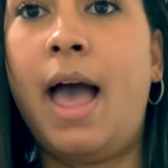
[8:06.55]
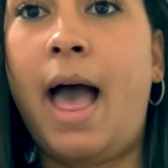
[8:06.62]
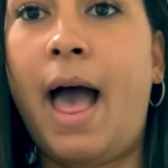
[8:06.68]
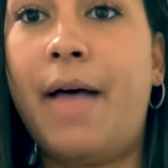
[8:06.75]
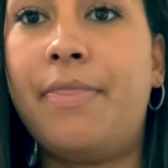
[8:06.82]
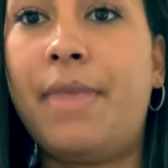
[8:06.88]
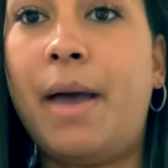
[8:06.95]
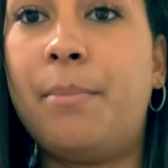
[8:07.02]

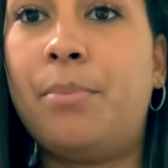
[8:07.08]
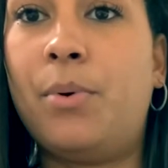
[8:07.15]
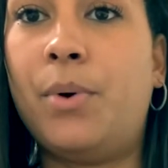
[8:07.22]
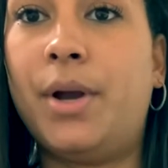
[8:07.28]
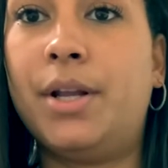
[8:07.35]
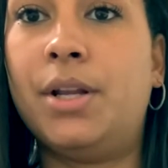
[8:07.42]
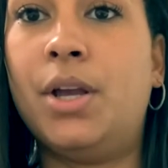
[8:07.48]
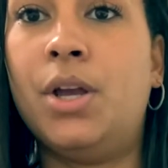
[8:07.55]
At that
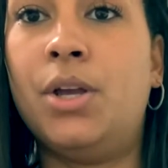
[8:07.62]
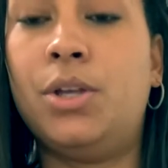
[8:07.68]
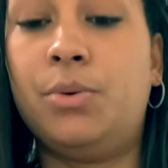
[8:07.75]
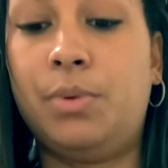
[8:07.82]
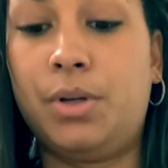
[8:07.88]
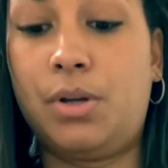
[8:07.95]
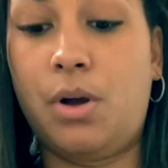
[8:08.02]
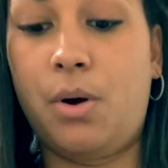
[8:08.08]
point, you
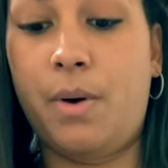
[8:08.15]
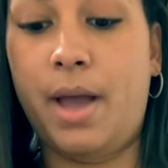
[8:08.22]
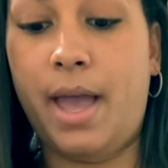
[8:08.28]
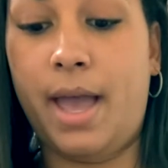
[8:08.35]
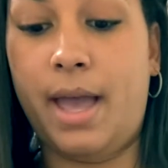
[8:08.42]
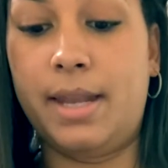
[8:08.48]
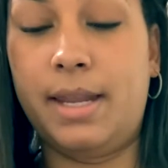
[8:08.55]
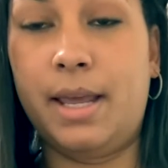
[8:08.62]
would go
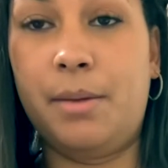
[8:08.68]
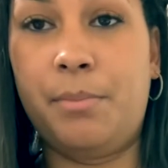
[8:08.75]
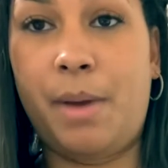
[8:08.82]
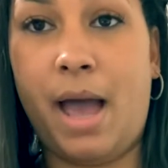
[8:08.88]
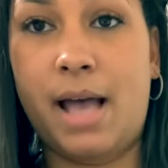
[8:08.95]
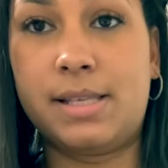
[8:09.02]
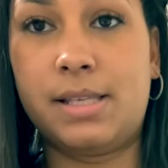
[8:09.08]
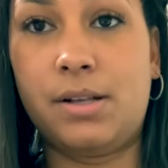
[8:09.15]
ahead and
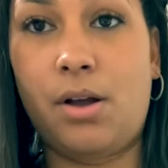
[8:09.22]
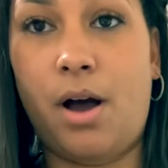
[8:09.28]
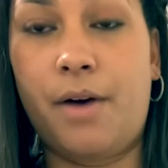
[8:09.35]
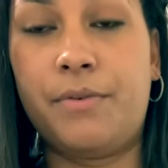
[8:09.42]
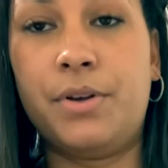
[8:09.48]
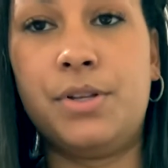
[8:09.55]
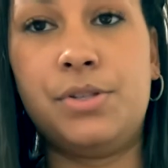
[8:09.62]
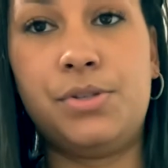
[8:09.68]
pass it
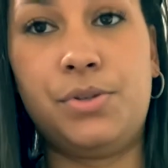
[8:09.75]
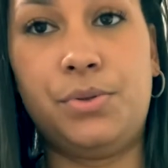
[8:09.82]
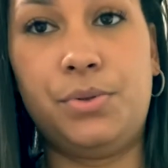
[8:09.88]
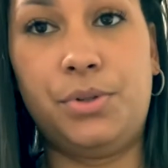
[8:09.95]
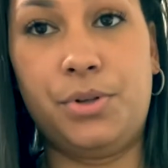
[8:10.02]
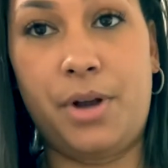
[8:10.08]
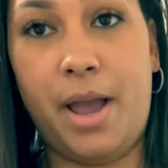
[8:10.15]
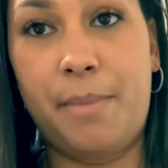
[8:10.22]
off to
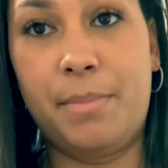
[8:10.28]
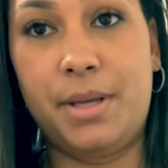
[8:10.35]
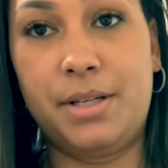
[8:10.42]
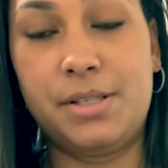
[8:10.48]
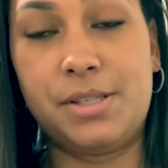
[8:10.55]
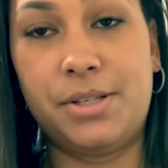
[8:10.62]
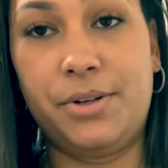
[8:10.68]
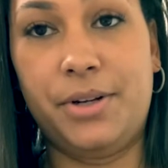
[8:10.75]
your
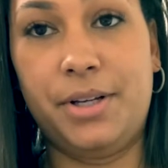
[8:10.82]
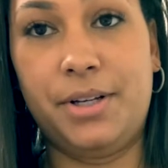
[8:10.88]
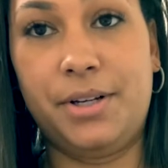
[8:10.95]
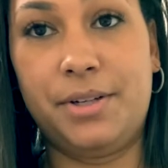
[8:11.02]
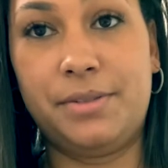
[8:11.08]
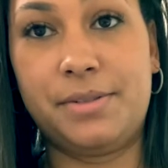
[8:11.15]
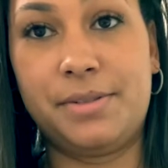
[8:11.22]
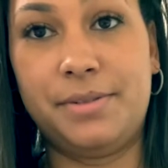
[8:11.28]
administering
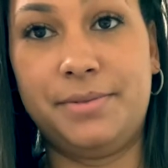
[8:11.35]
nurse.